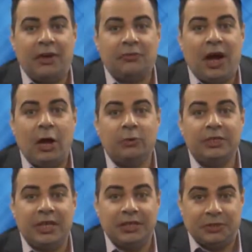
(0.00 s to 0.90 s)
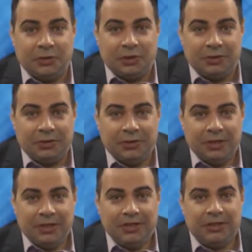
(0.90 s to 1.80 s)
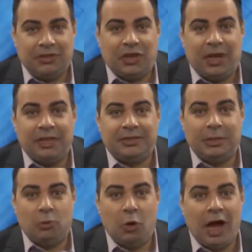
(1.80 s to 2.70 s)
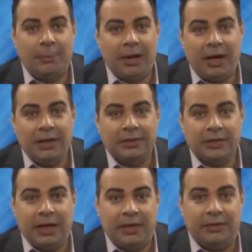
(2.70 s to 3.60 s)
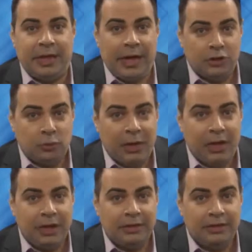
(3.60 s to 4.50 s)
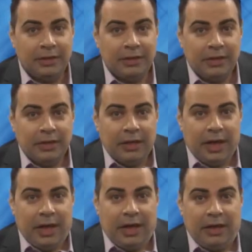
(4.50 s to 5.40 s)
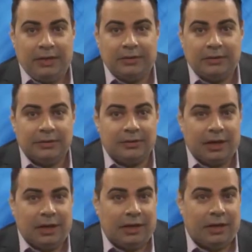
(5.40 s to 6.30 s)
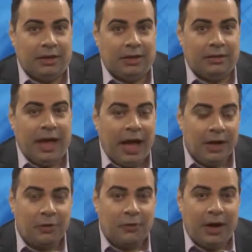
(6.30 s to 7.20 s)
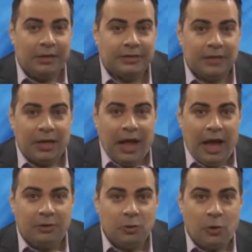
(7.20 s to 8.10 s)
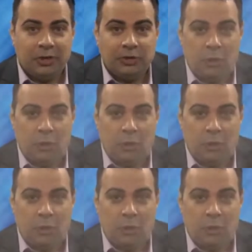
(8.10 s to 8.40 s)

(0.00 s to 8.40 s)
around Israel, such as the Moabites and the Edomites and the Hagarites. And notice